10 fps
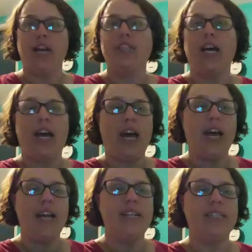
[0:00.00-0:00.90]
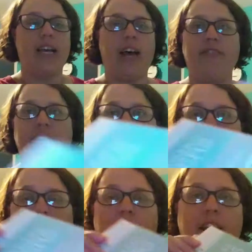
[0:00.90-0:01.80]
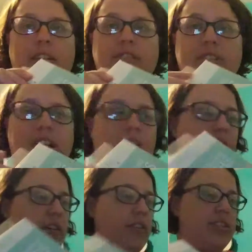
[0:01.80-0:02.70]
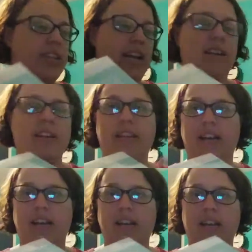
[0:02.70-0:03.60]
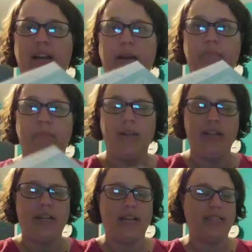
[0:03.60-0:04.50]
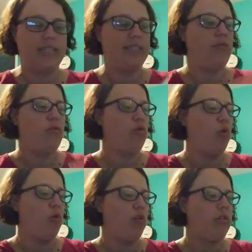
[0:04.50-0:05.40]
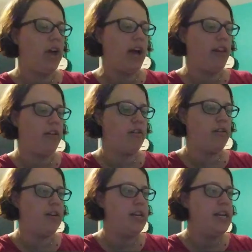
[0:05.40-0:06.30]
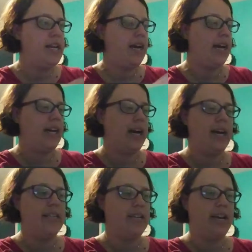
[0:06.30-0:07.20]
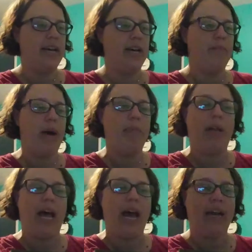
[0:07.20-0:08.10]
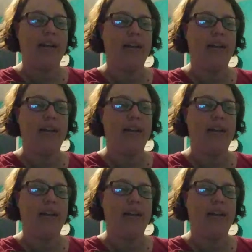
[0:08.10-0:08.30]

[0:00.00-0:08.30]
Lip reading: tons of different letters, colors. I got the, like this coral color. I got a black.